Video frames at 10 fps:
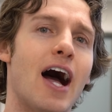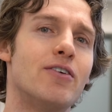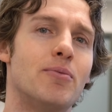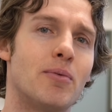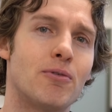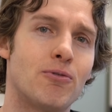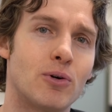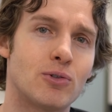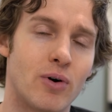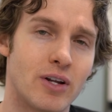I remember
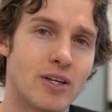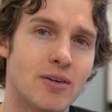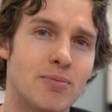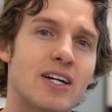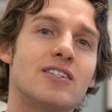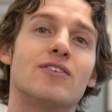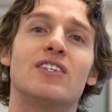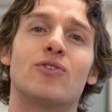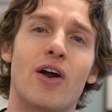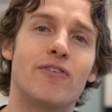420 because of
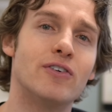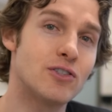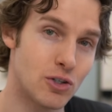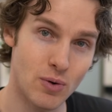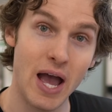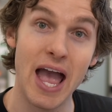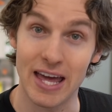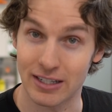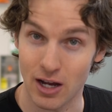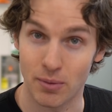its reference to
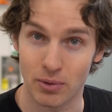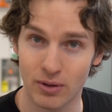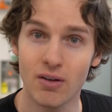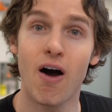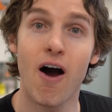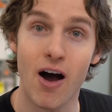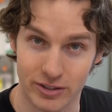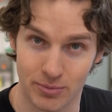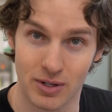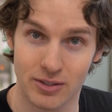anatomical
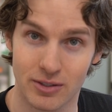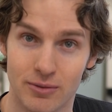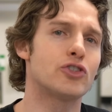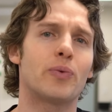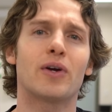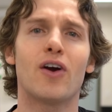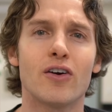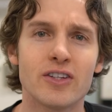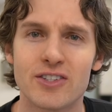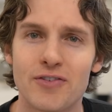awesomeness. So
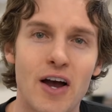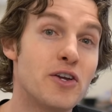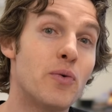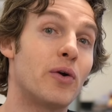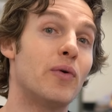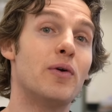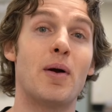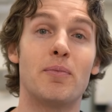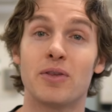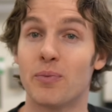regardless of how you want to
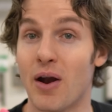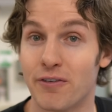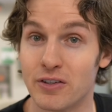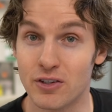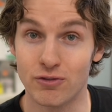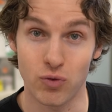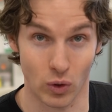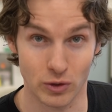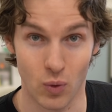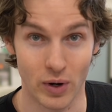remember the reference of
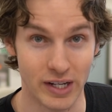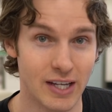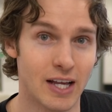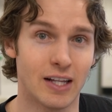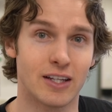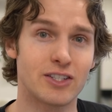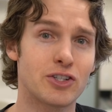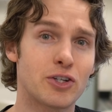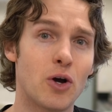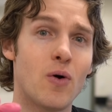420, let's
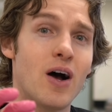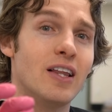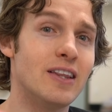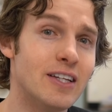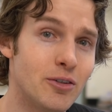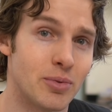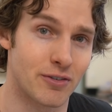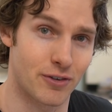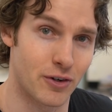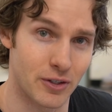just go a little
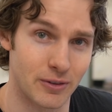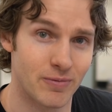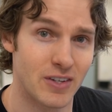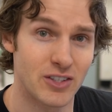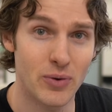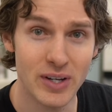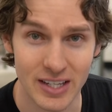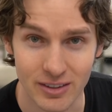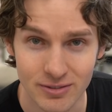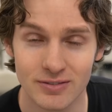bit further. So
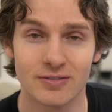again,